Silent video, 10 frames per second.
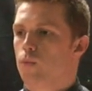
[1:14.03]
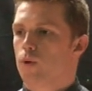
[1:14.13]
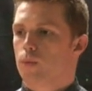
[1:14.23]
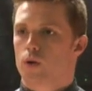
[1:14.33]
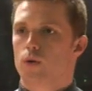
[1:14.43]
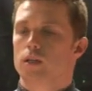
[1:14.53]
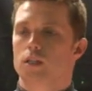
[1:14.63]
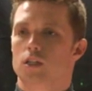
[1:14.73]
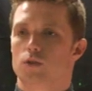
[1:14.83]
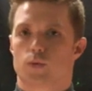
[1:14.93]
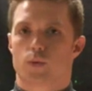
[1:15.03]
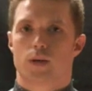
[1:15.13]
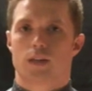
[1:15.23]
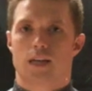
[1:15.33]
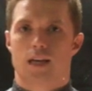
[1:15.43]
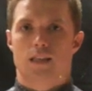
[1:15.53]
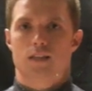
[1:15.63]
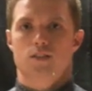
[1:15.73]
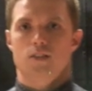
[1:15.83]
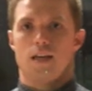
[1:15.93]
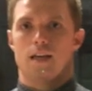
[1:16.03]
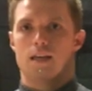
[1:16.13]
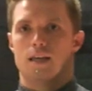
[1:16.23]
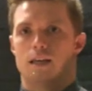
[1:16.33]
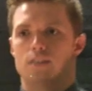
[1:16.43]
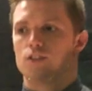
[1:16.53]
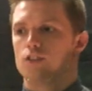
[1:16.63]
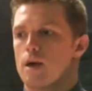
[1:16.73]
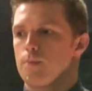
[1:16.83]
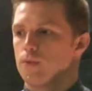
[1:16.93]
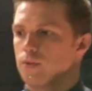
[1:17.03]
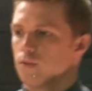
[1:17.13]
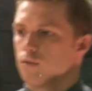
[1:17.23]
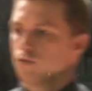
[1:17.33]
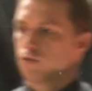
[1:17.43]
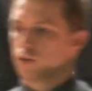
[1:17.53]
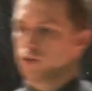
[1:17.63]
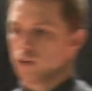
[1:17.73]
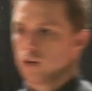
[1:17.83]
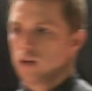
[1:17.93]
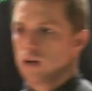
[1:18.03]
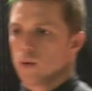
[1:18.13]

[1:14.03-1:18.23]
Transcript: what we're going to do is we're going to take this a step further.